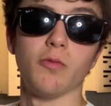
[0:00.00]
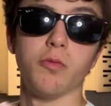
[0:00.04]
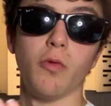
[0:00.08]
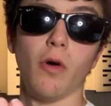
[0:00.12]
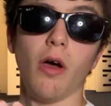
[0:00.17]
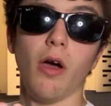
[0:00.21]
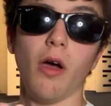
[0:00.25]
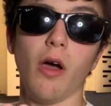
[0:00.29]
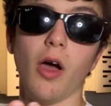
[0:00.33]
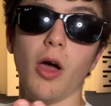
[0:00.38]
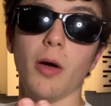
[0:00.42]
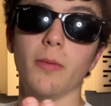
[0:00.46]

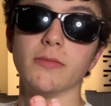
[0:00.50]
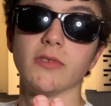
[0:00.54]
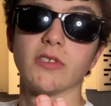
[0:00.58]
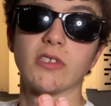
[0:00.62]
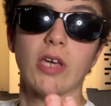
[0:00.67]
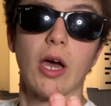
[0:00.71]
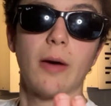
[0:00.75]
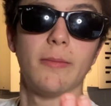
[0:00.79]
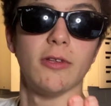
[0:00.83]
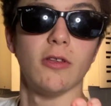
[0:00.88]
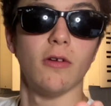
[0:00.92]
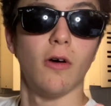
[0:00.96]
worms
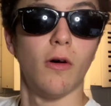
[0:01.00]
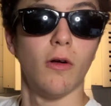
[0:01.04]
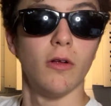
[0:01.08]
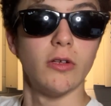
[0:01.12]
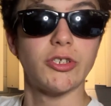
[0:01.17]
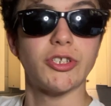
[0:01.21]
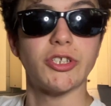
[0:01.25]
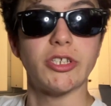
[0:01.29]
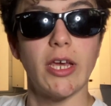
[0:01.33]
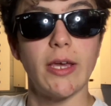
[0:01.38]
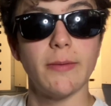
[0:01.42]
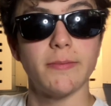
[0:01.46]
come in all
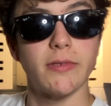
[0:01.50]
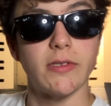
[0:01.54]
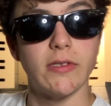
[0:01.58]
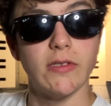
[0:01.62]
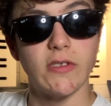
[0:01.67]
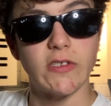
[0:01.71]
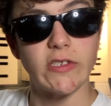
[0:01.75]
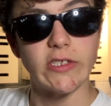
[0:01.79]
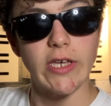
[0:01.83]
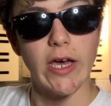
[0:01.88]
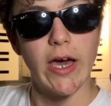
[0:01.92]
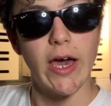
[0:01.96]
shapes
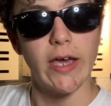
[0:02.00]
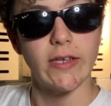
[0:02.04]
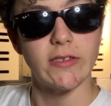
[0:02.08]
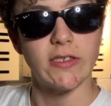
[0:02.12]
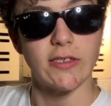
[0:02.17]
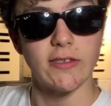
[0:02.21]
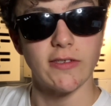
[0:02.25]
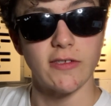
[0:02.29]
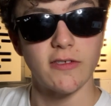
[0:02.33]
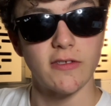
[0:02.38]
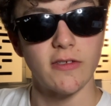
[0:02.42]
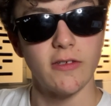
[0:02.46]
and
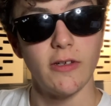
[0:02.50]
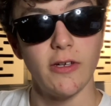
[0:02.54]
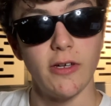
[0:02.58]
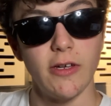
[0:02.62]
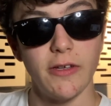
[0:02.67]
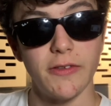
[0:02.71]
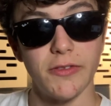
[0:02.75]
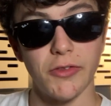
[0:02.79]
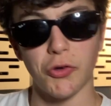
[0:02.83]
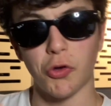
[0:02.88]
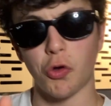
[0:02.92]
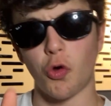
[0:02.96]
sizes.
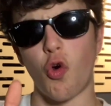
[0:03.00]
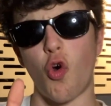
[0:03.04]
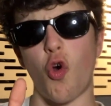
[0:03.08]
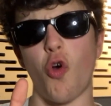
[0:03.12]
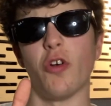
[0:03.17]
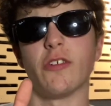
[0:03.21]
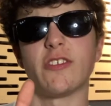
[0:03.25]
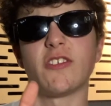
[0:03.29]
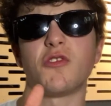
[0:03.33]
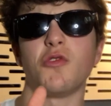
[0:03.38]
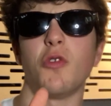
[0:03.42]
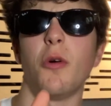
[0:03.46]
The
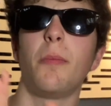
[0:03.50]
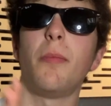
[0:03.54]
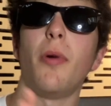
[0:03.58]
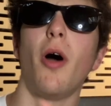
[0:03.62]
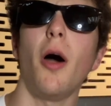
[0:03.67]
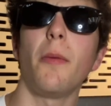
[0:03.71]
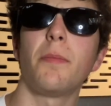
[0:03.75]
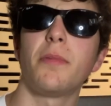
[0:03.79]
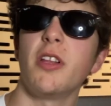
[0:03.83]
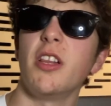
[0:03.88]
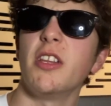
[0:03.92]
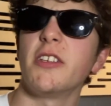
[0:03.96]
chorus to a
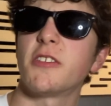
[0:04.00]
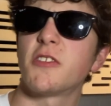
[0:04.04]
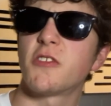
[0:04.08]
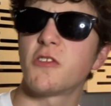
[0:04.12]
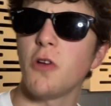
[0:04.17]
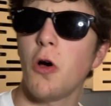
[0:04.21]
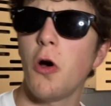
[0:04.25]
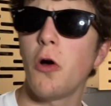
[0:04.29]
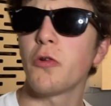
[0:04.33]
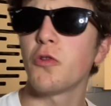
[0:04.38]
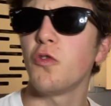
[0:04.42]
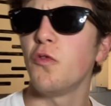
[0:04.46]
popular
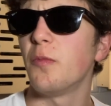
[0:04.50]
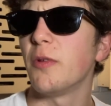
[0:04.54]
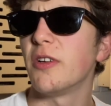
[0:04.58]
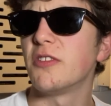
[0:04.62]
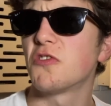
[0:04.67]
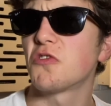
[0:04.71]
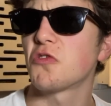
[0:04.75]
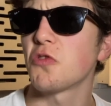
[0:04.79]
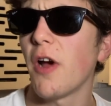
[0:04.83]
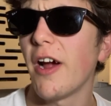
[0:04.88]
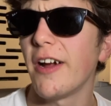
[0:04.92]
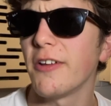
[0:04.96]
song you've been
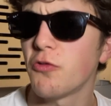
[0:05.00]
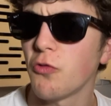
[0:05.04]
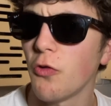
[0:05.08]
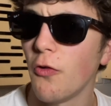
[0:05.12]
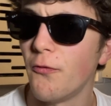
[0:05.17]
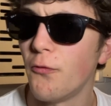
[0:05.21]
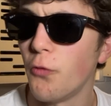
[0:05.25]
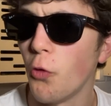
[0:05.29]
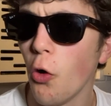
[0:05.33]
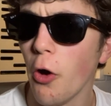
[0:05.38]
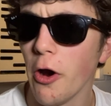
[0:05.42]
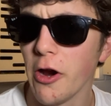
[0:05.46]
trying to
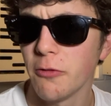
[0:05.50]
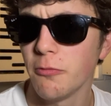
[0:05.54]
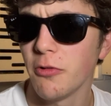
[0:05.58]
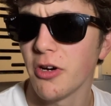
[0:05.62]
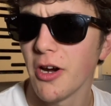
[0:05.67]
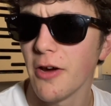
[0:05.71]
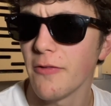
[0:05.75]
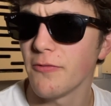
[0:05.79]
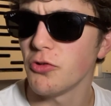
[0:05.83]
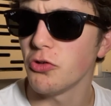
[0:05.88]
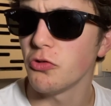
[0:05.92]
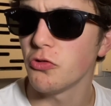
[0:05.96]
avoid
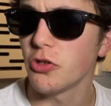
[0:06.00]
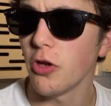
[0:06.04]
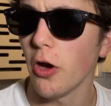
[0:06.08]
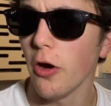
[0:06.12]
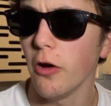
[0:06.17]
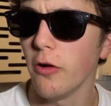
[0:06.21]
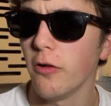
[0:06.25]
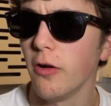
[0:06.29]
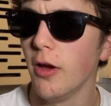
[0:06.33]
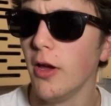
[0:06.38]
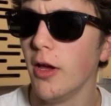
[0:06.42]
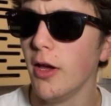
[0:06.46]
wherever you
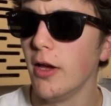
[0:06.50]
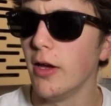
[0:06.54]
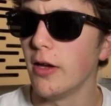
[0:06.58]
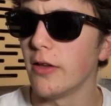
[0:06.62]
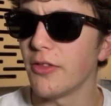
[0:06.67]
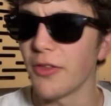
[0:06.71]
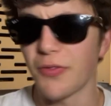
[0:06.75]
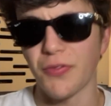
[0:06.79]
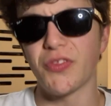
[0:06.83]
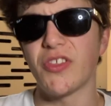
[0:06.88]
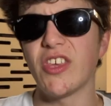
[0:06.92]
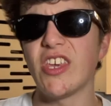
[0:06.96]
go.
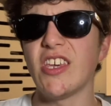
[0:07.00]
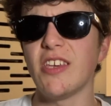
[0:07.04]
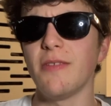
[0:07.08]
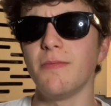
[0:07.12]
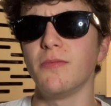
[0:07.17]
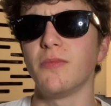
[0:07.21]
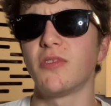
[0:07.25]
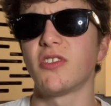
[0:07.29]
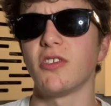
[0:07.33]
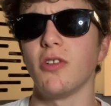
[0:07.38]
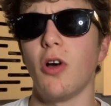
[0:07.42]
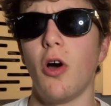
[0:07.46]
The
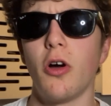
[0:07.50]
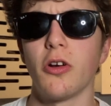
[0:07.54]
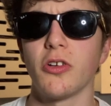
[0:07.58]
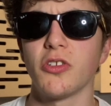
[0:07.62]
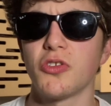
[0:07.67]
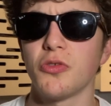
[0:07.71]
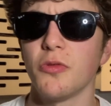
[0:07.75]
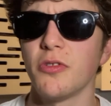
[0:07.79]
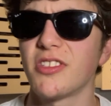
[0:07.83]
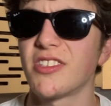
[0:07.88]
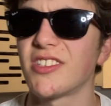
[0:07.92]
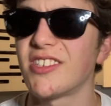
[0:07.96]
theme song
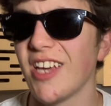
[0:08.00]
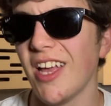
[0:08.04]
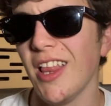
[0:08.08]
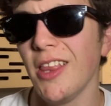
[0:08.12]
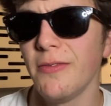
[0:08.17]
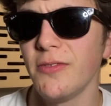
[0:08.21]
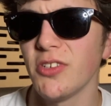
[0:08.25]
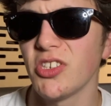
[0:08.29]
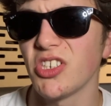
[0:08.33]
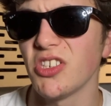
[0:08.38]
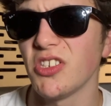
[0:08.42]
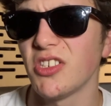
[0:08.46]
to a
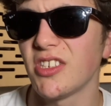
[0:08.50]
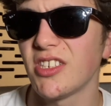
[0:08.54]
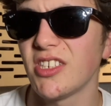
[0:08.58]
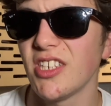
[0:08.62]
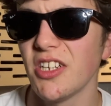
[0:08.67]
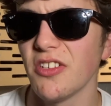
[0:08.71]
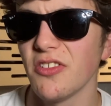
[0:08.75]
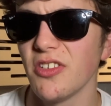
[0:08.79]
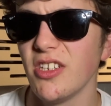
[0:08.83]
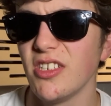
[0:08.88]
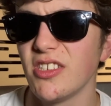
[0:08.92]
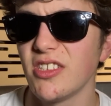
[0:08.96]
television
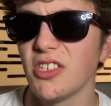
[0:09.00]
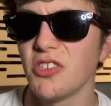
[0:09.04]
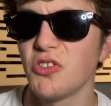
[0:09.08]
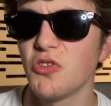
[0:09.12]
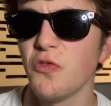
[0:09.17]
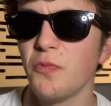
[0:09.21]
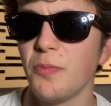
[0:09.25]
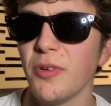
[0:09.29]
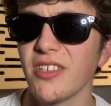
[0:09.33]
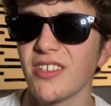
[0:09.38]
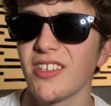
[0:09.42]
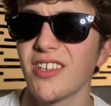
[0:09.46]
series that
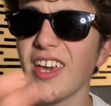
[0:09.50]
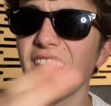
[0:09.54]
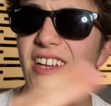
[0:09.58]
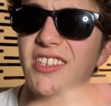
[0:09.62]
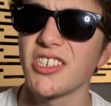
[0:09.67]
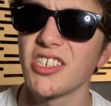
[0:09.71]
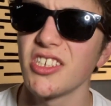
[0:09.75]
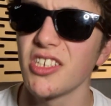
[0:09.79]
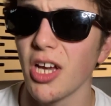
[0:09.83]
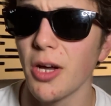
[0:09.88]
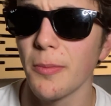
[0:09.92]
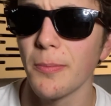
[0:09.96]
you've been
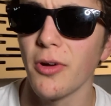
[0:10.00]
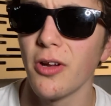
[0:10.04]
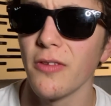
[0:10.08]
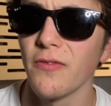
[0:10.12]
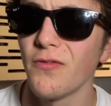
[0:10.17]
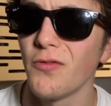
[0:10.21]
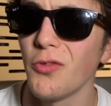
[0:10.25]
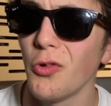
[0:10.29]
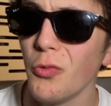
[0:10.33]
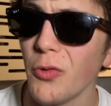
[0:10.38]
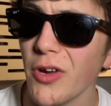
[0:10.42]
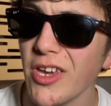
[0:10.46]
catching up
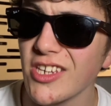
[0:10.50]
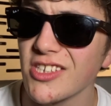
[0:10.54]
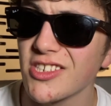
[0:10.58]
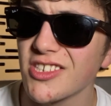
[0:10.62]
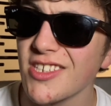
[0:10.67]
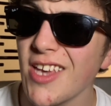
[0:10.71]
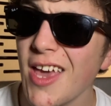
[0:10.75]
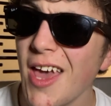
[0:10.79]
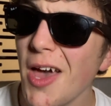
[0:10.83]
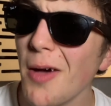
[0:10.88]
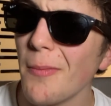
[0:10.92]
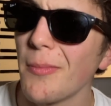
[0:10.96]
on for
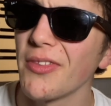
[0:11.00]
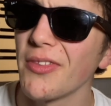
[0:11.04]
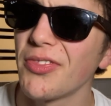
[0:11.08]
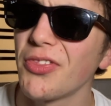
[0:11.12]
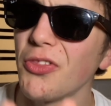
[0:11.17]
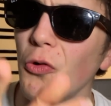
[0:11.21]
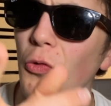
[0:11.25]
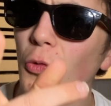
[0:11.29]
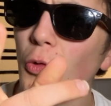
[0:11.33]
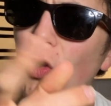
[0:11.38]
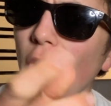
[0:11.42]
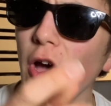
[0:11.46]
weeks. But
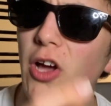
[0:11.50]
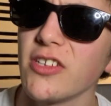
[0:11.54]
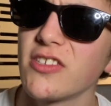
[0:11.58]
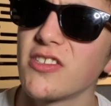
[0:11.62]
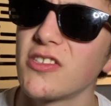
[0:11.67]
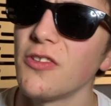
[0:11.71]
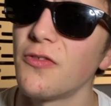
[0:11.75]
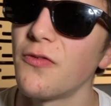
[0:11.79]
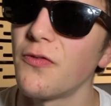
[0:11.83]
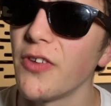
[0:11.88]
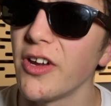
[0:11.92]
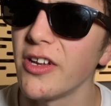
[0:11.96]
the worst
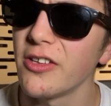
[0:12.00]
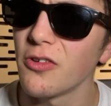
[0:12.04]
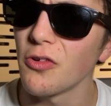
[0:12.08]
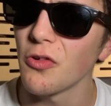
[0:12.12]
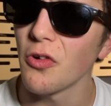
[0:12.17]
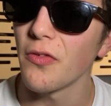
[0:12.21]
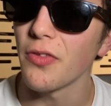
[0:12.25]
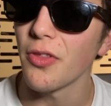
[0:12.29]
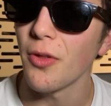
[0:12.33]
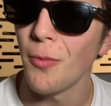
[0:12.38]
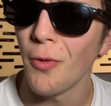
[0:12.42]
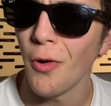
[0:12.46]
offender
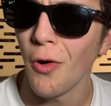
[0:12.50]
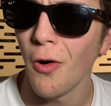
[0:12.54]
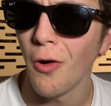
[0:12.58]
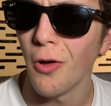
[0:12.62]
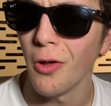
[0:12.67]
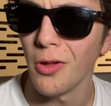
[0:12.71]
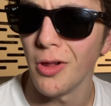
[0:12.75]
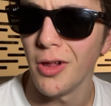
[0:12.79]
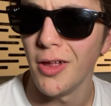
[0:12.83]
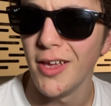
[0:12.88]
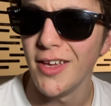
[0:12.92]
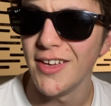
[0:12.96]
of them
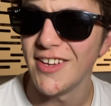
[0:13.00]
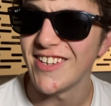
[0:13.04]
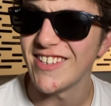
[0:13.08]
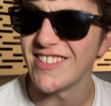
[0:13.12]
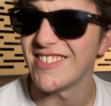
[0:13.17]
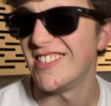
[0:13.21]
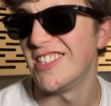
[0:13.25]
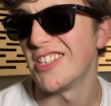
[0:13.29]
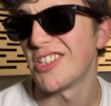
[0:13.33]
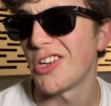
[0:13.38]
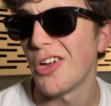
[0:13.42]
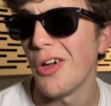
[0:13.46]
all
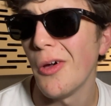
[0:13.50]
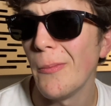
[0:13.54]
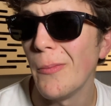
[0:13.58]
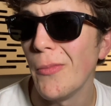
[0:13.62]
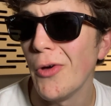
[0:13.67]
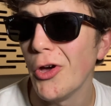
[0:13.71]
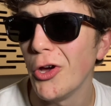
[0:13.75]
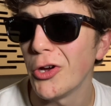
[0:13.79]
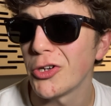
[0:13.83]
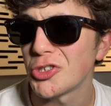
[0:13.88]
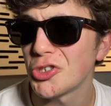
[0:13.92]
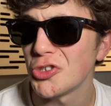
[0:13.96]
is the
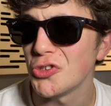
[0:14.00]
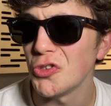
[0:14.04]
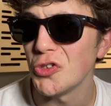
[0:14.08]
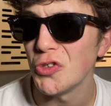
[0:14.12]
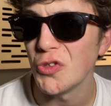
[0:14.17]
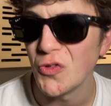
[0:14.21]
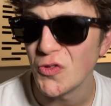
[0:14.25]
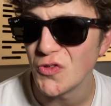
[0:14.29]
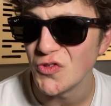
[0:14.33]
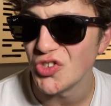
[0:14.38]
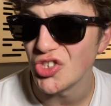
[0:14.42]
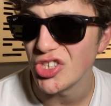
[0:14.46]

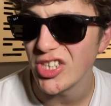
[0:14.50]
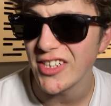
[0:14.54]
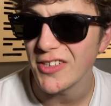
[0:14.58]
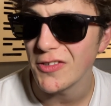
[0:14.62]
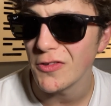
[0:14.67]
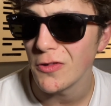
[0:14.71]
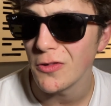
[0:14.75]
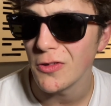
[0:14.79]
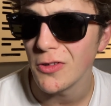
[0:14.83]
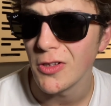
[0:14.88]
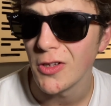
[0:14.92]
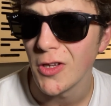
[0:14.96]
commercial jingle.